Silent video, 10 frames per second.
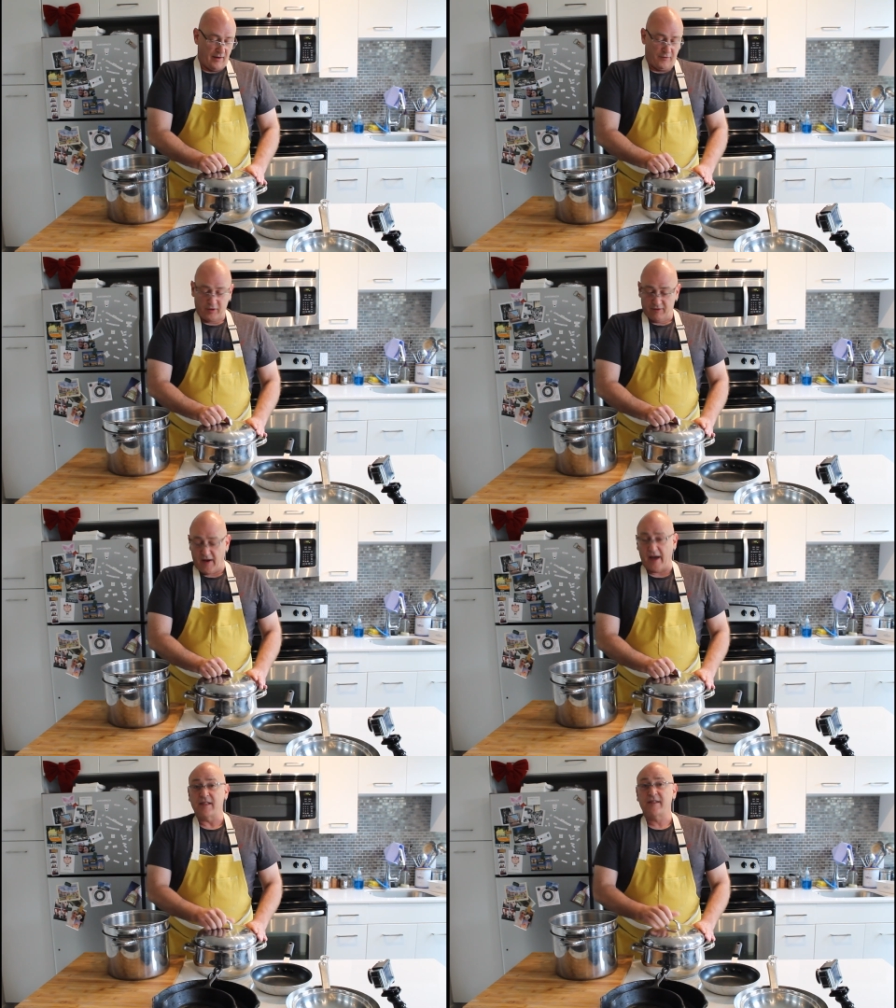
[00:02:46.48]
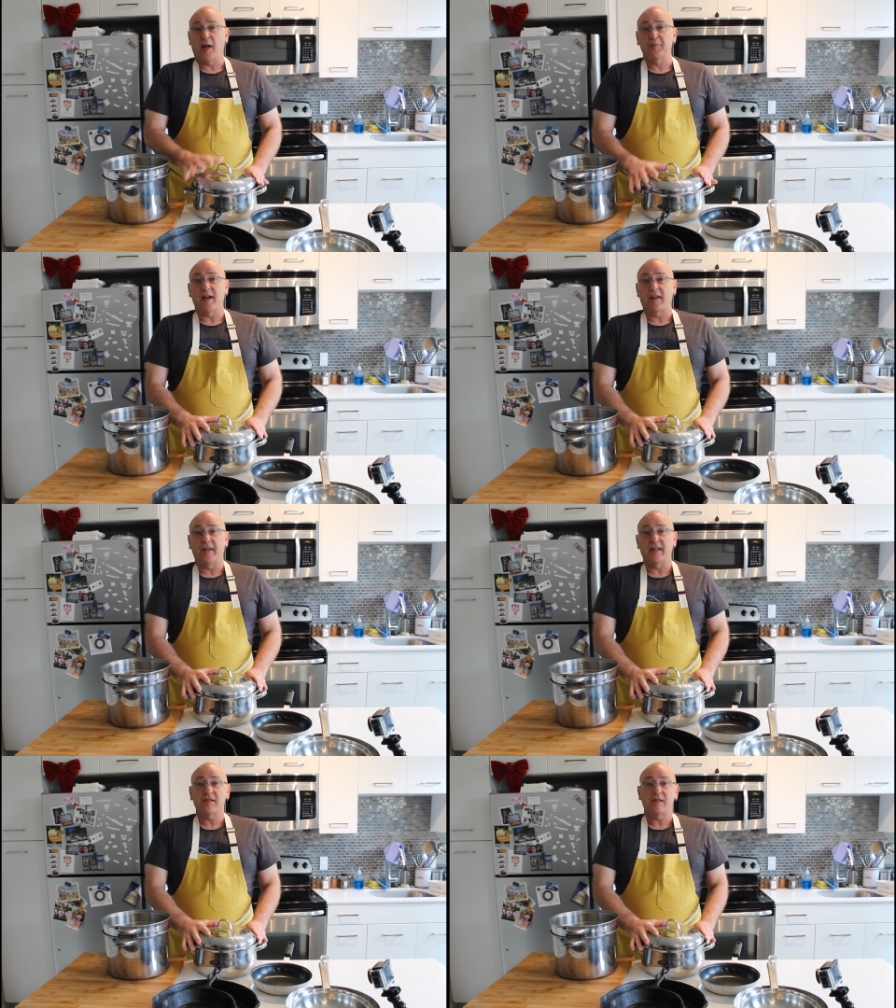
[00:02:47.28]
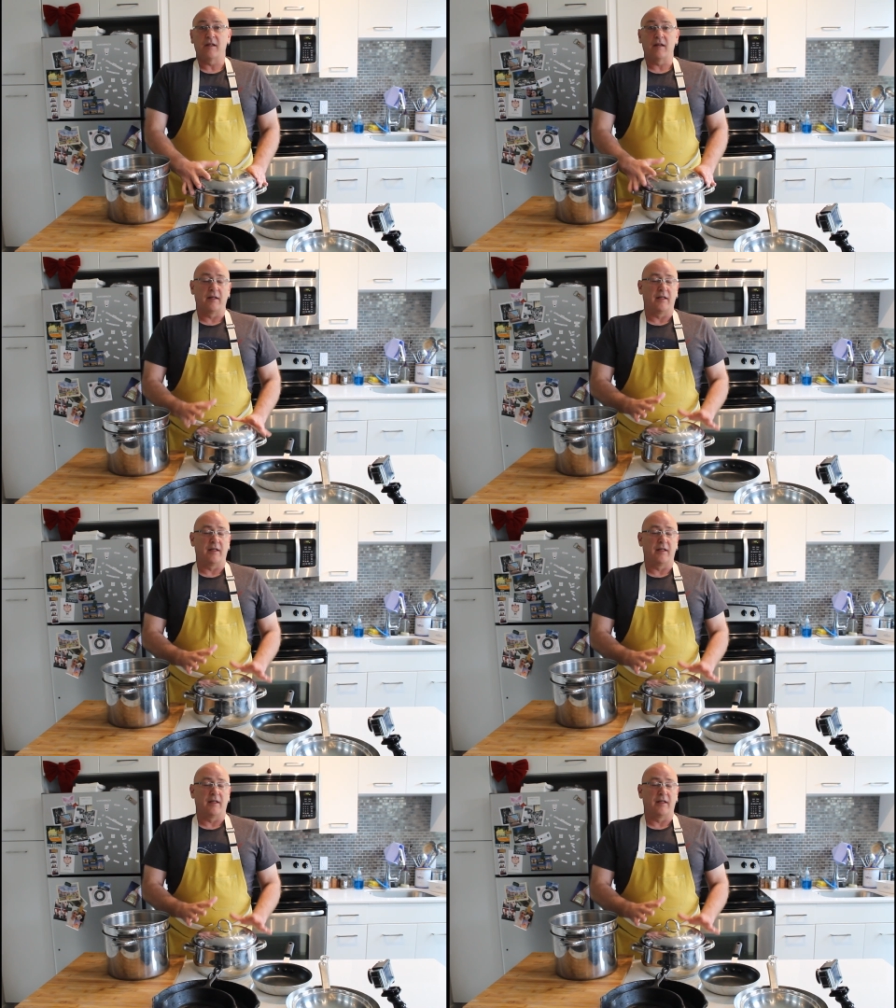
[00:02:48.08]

You can find a setup like this.